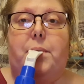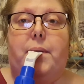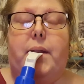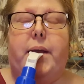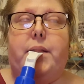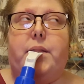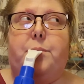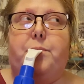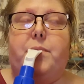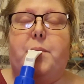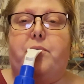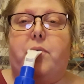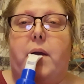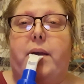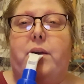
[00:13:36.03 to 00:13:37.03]
Like the
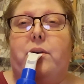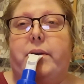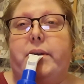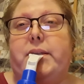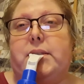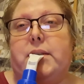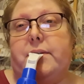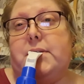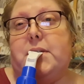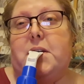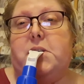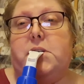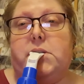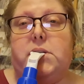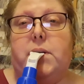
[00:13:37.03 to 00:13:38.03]
priority stuff's going
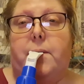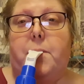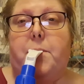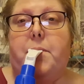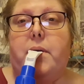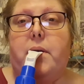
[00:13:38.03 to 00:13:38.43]
to stop.